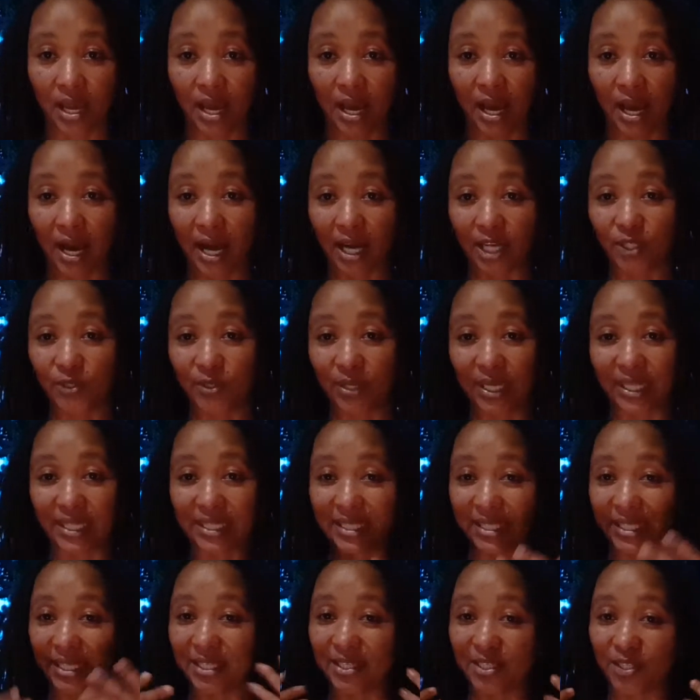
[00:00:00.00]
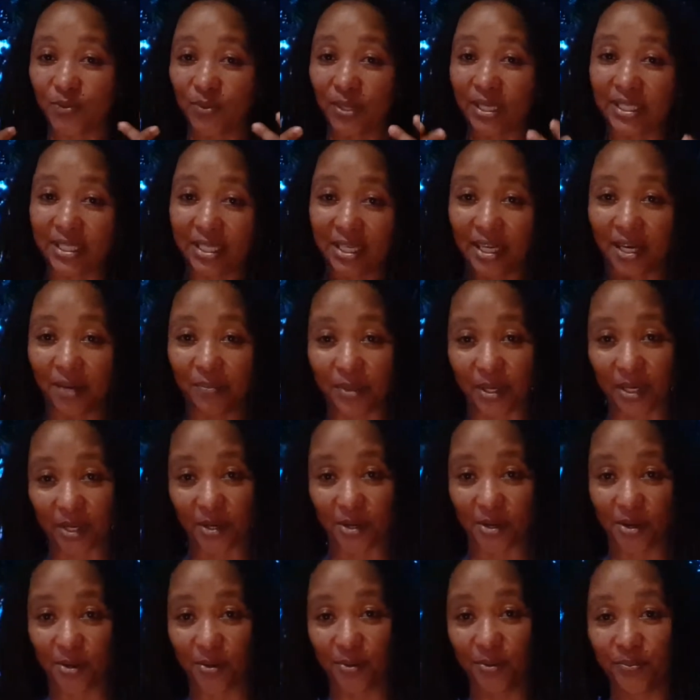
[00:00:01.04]
Actually still sweating a bit
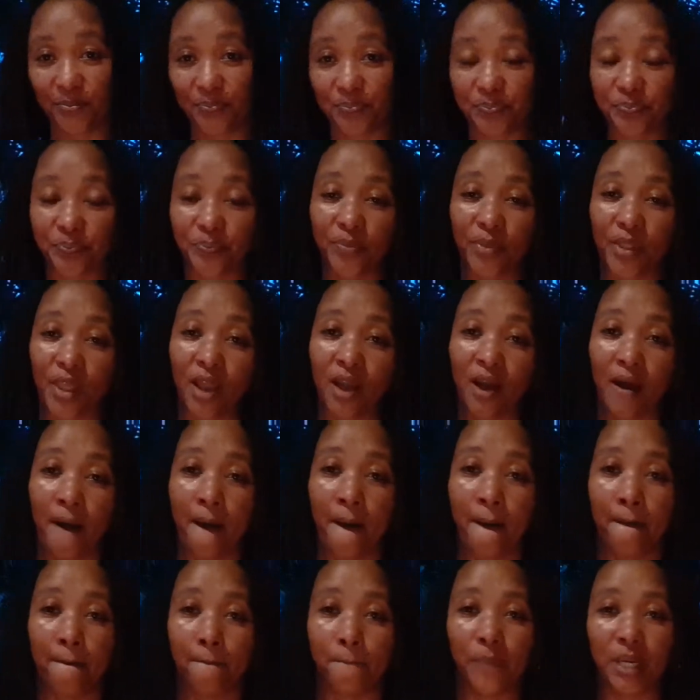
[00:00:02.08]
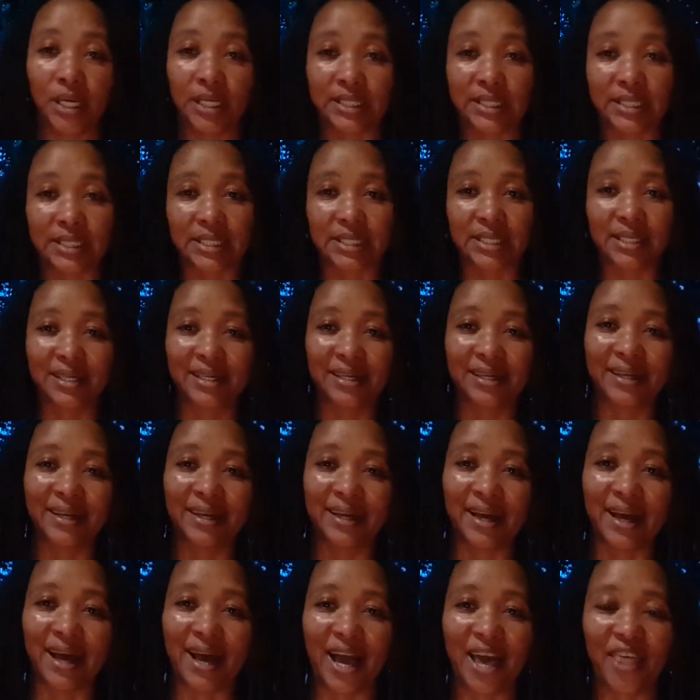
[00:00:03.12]
now, but
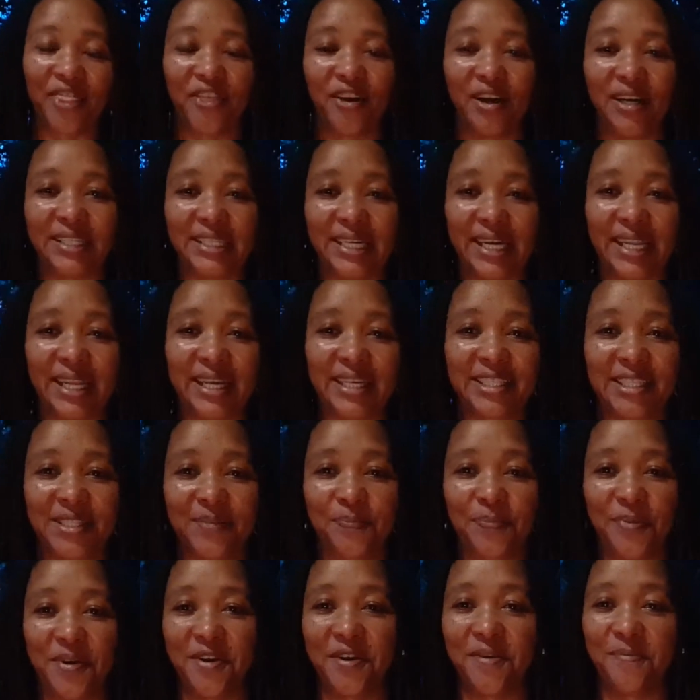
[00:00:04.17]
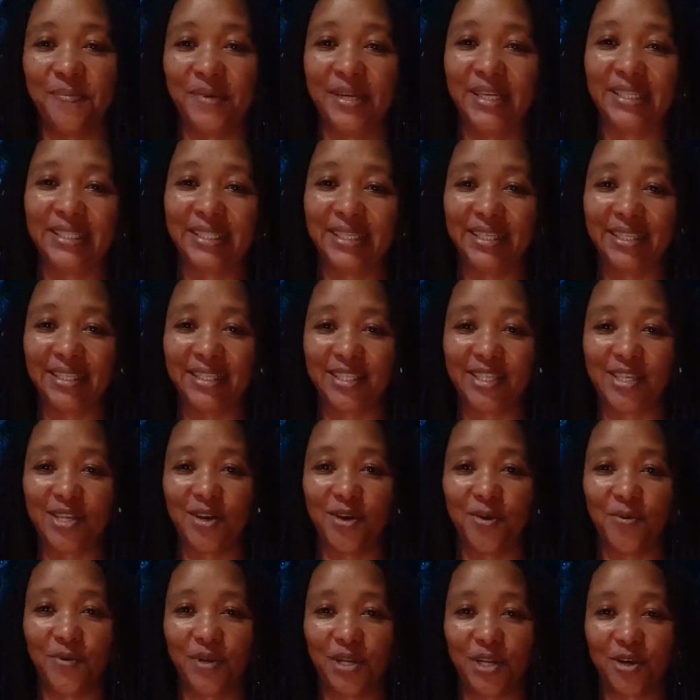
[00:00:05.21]
I thought I'd experiment and see
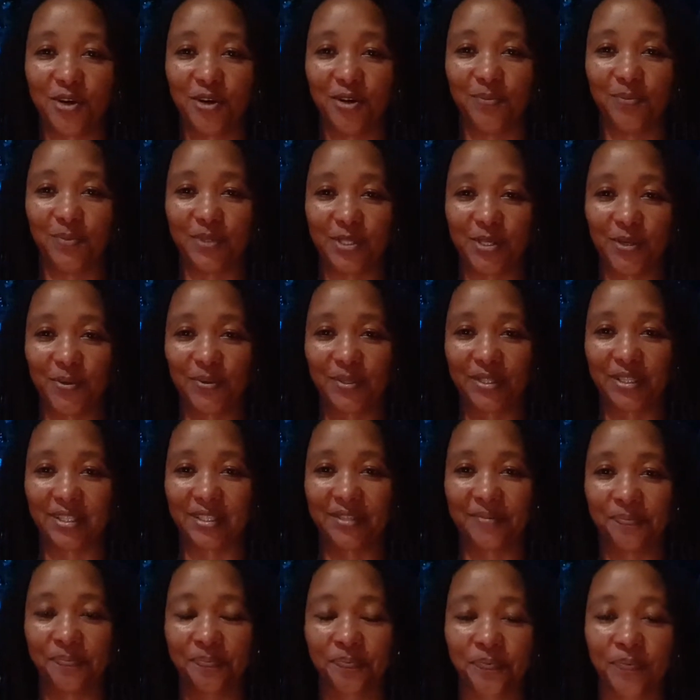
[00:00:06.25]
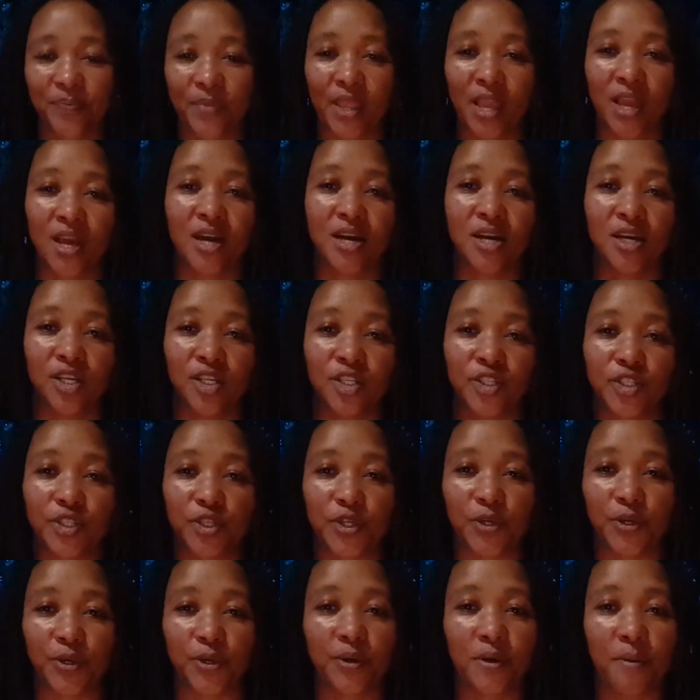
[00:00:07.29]
how it comes out.
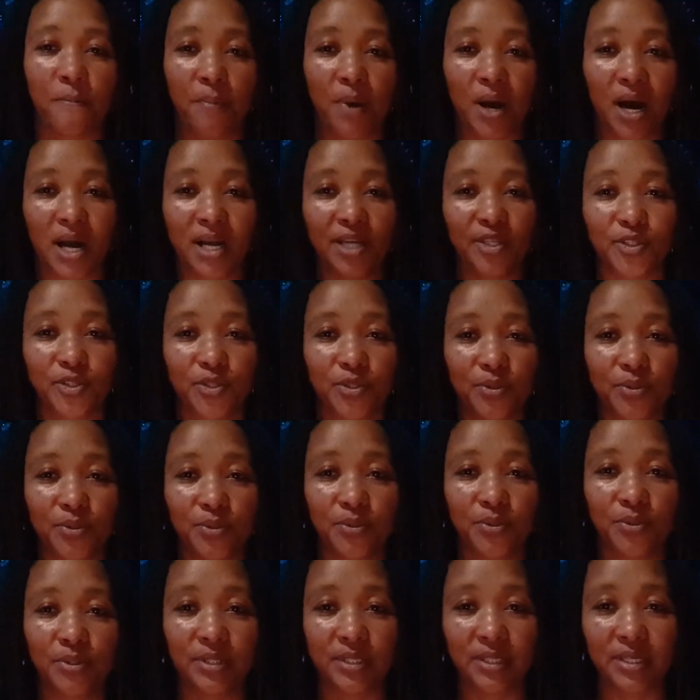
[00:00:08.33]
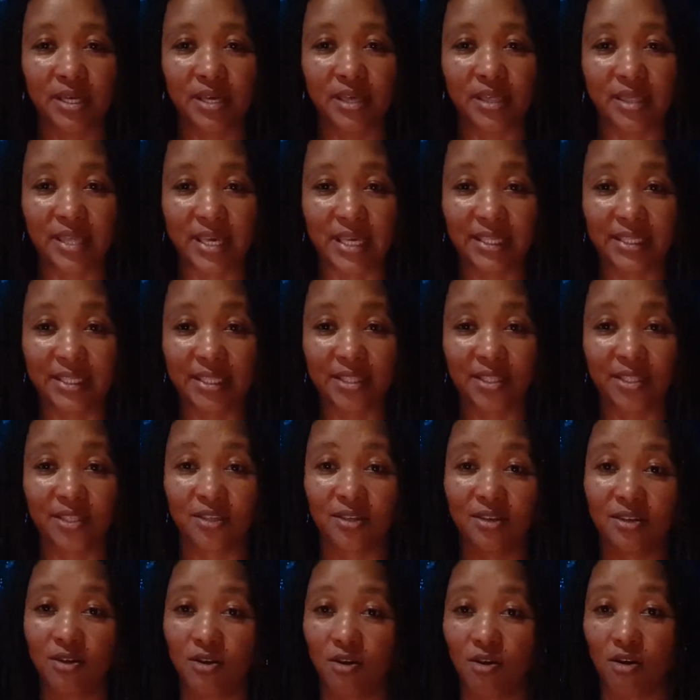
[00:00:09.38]
So part 2, this
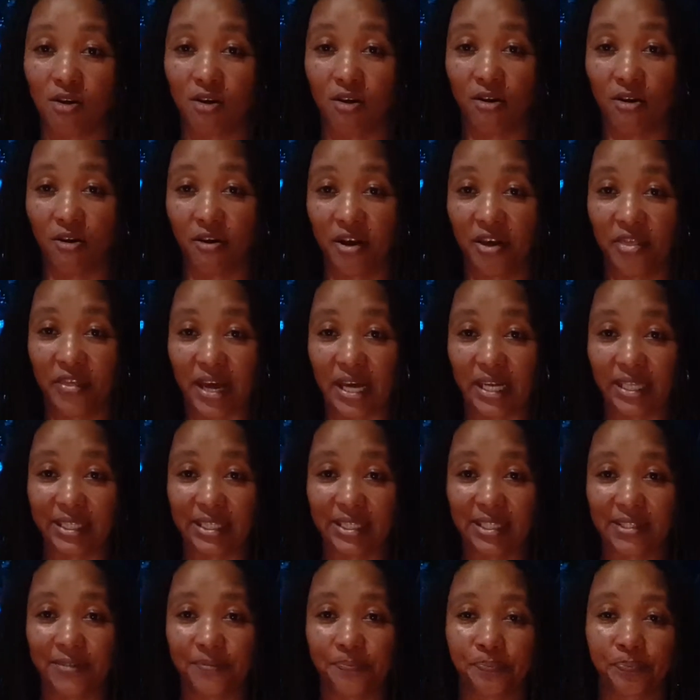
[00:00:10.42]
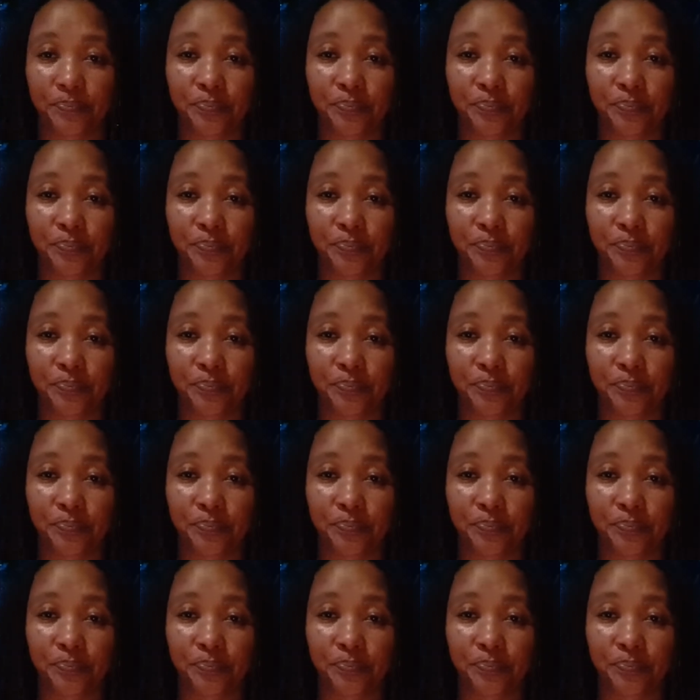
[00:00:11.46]
or that.